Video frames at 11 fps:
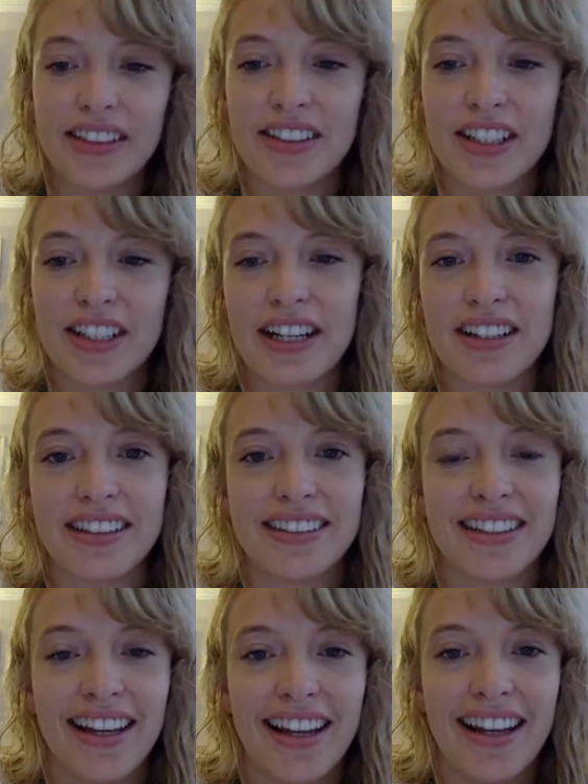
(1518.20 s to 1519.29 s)
great. And
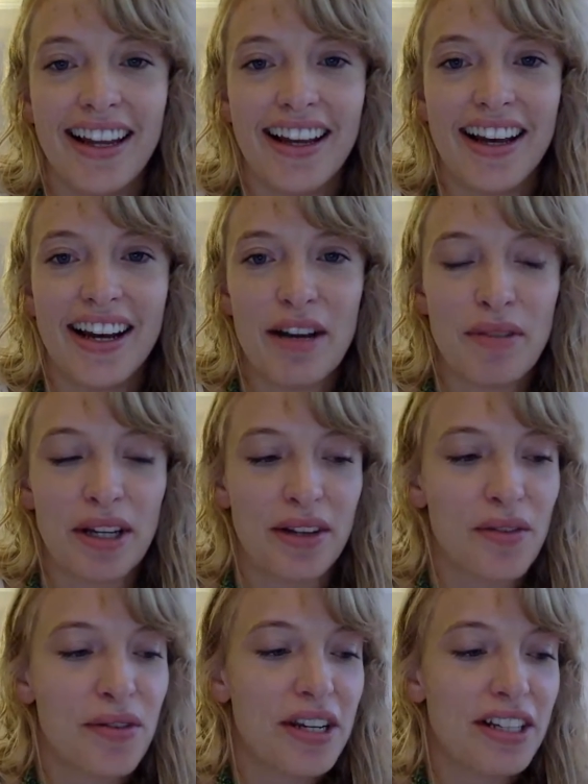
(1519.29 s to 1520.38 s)
I
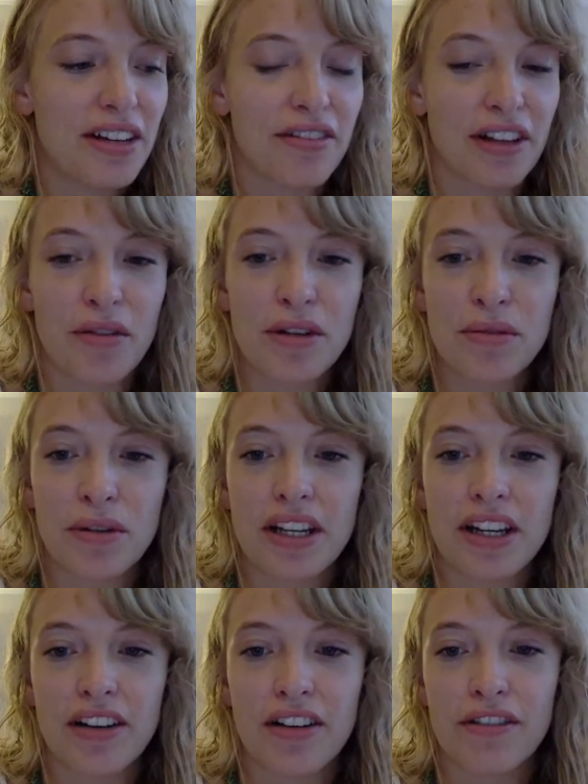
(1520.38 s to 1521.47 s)
mean, we definitely always want to
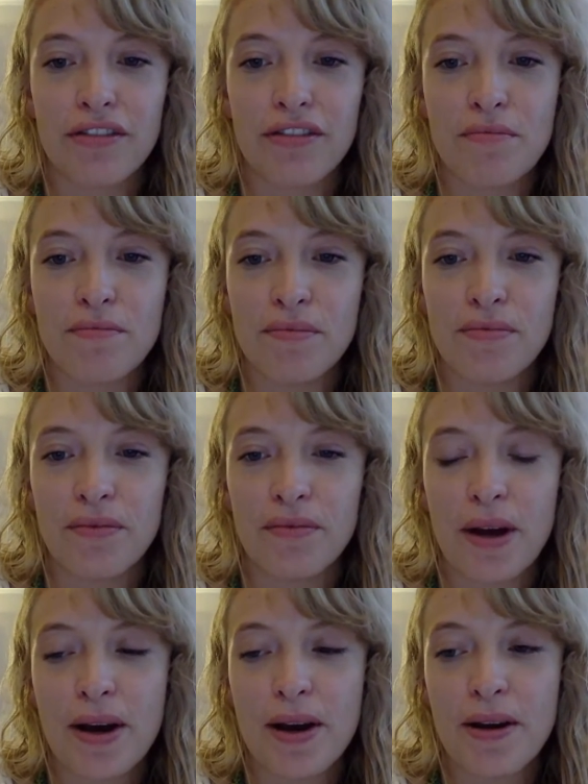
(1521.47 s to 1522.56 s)
hear from
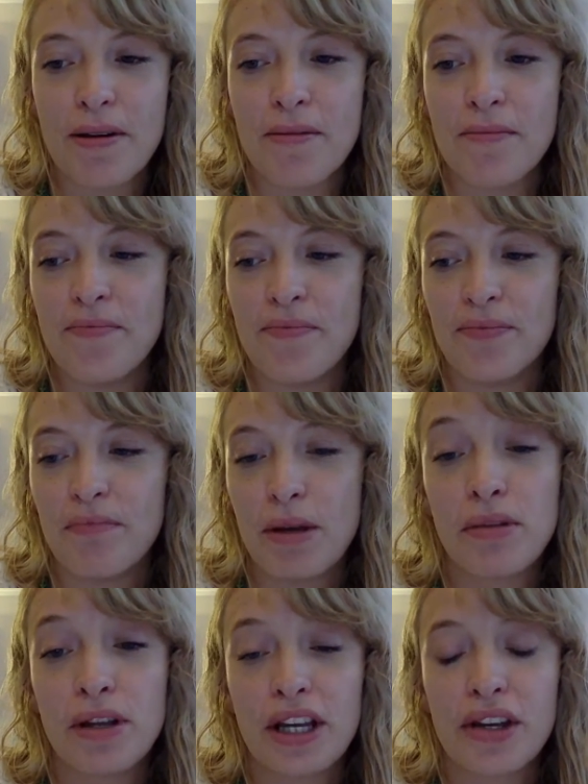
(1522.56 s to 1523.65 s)

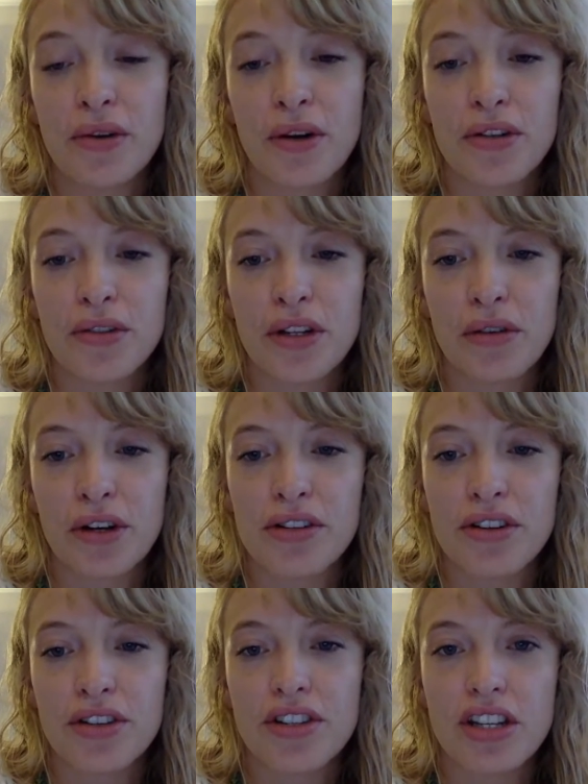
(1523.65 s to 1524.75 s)
people like you who are doing
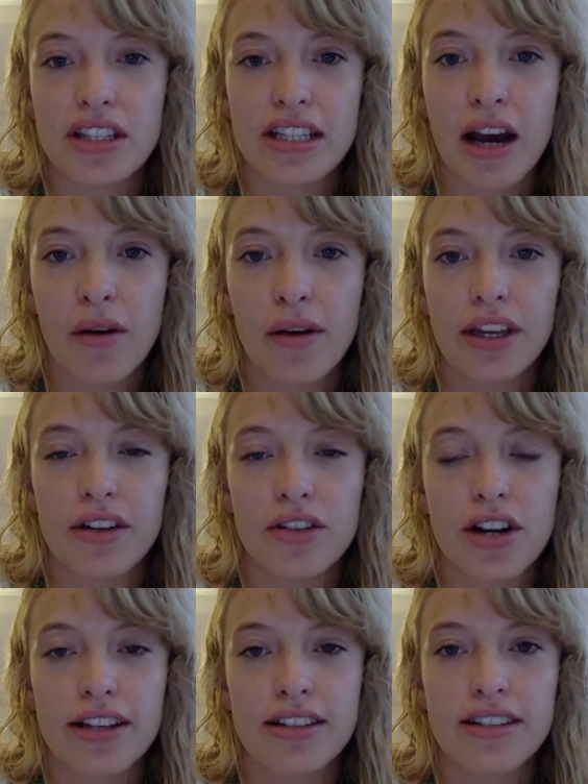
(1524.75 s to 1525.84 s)
research to see how we can
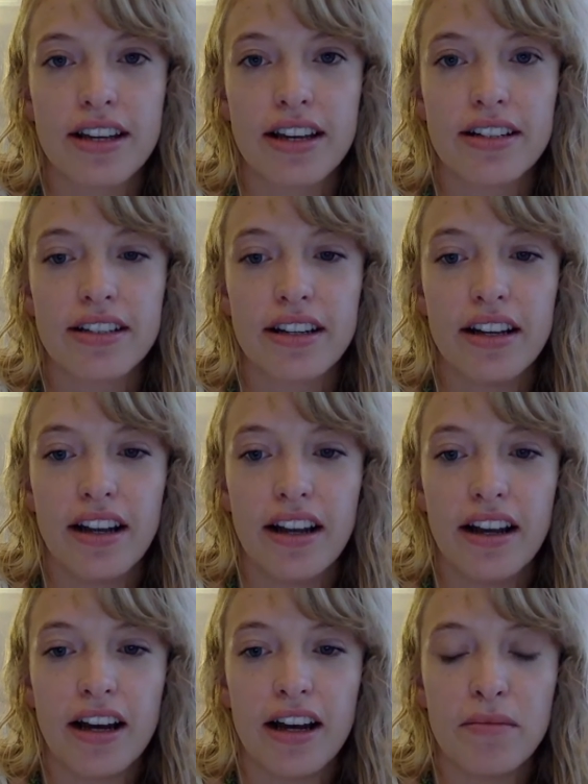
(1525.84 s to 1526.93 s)
translate
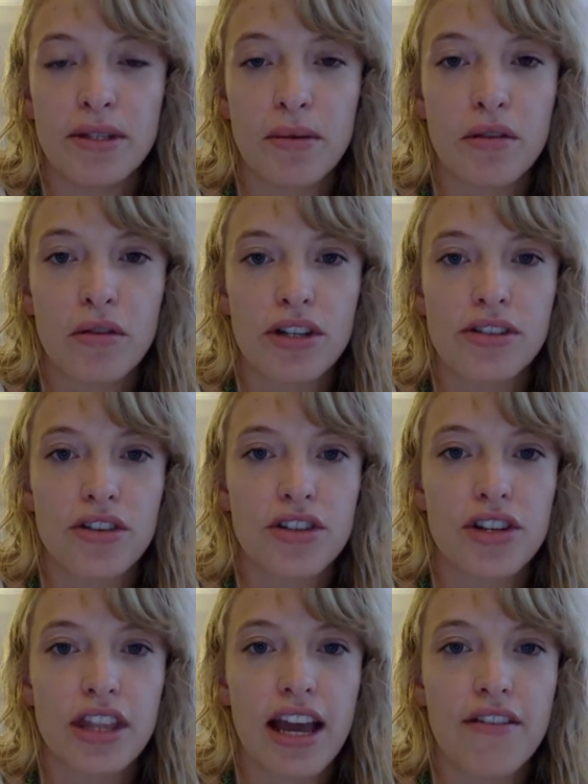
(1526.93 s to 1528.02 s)
some of the research
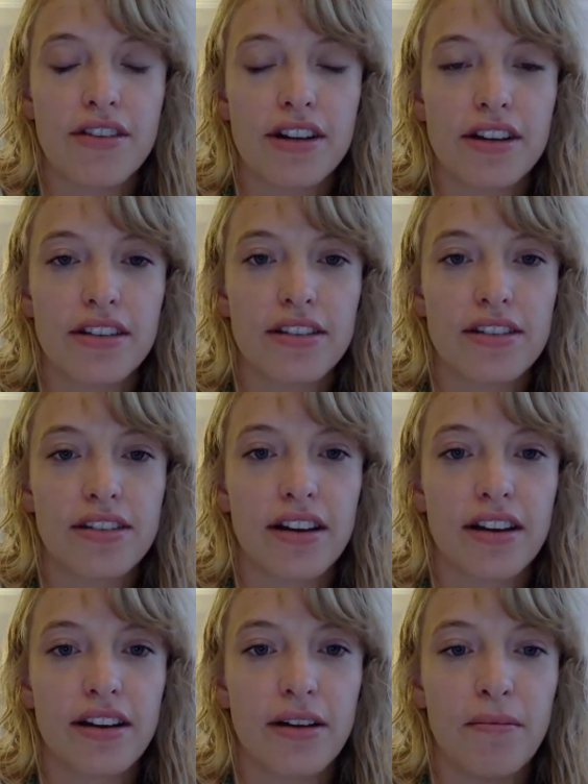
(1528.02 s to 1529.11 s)
and the evidence
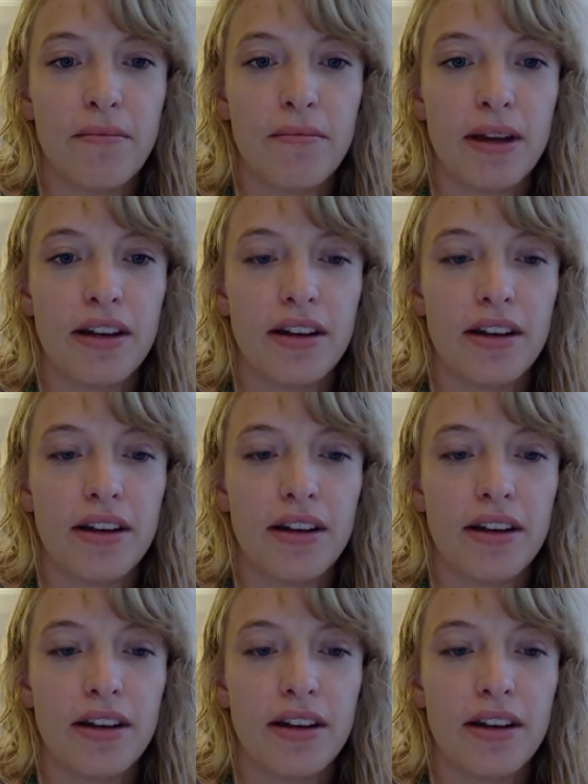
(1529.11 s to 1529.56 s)
and